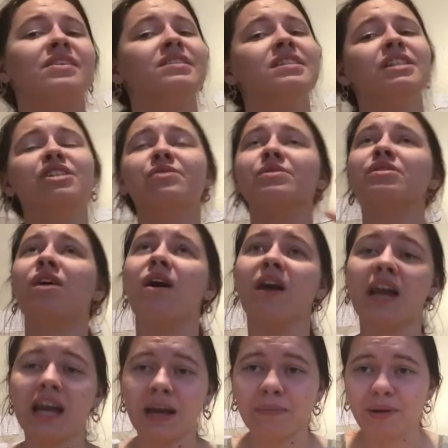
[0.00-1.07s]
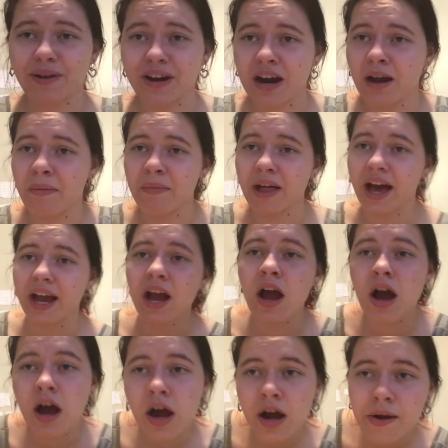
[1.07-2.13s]
teacher was talking about, and I'm like,
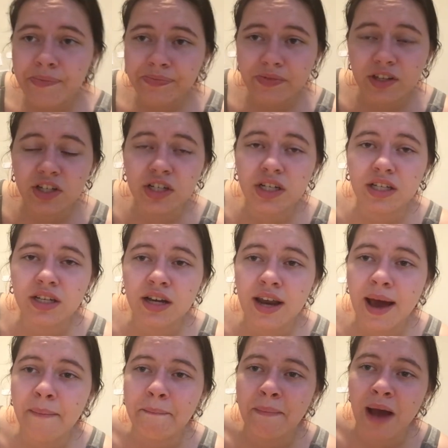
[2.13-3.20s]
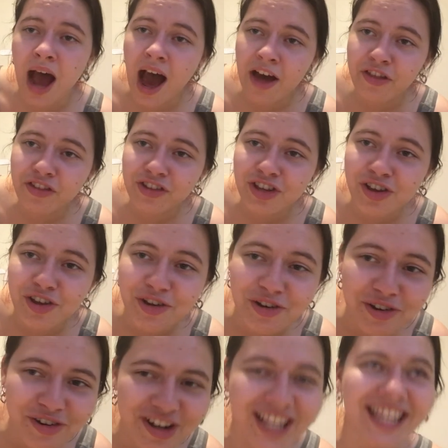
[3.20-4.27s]
she's good at math
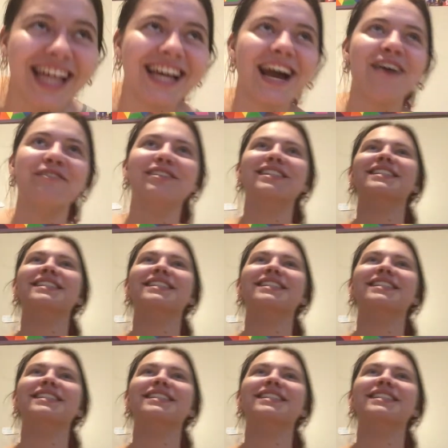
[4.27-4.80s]
too? Like, I was,